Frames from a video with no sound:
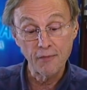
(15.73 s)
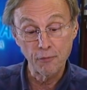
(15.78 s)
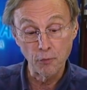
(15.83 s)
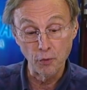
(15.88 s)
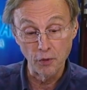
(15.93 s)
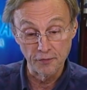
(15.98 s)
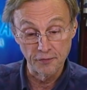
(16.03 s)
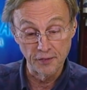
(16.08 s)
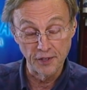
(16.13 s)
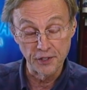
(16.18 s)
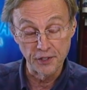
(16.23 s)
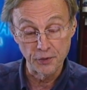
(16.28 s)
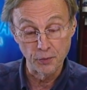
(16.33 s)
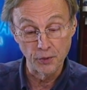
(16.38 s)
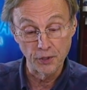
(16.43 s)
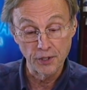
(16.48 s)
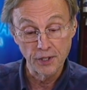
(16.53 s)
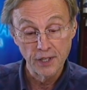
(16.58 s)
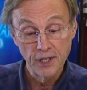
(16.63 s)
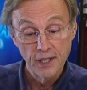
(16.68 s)
Wolff on
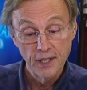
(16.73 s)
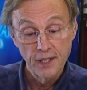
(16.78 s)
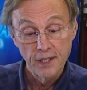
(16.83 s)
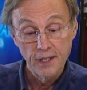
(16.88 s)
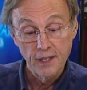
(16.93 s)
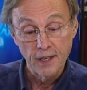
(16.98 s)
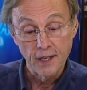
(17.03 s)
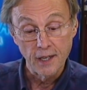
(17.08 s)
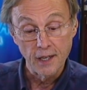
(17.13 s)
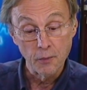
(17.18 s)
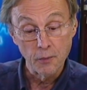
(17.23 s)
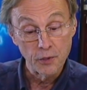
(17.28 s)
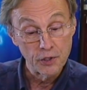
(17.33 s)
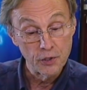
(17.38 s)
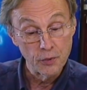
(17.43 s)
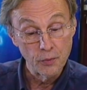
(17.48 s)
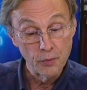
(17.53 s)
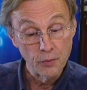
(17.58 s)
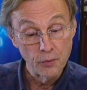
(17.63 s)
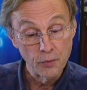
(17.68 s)
Twitter with
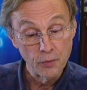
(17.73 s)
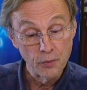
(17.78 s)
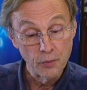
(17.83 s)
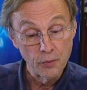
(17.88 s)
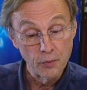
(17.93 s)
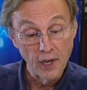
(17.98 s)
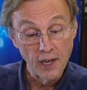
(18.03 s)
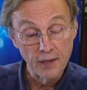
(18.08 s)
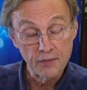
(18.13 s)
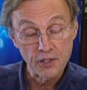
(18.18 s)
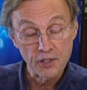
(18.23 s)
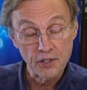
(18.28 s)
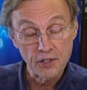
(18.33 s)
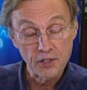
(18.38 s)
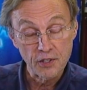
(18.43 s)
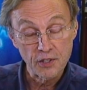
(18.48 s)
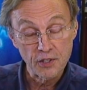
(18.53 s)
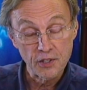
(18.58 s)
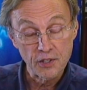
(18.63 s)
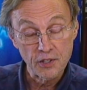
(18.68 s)
2fs. Professor
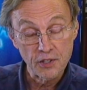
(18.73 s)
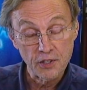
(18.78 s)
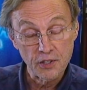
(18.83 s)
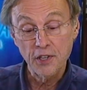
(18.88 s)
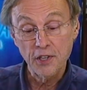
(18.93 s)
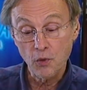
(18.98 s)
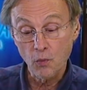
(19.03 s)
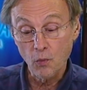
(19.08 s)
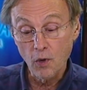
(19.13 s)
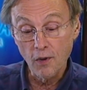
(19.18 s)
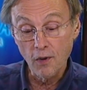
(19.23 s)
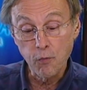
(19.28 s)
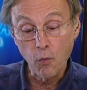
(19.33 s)
Wolff,